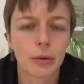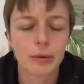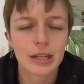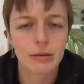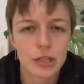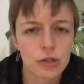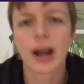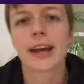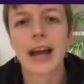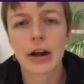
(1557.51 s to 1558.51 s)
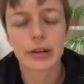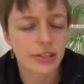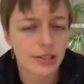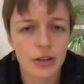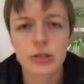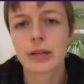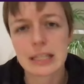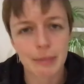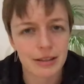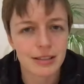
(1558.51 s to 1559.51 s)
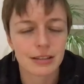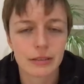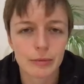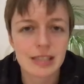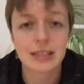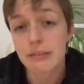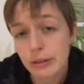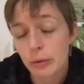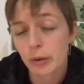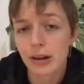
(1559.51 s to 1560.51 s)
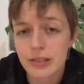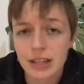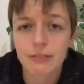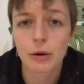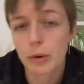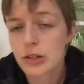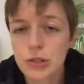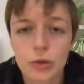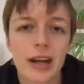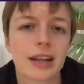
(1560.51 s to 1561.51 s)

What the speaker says: We try it out. It's not too expensive, and we see if it works. And if it works, great.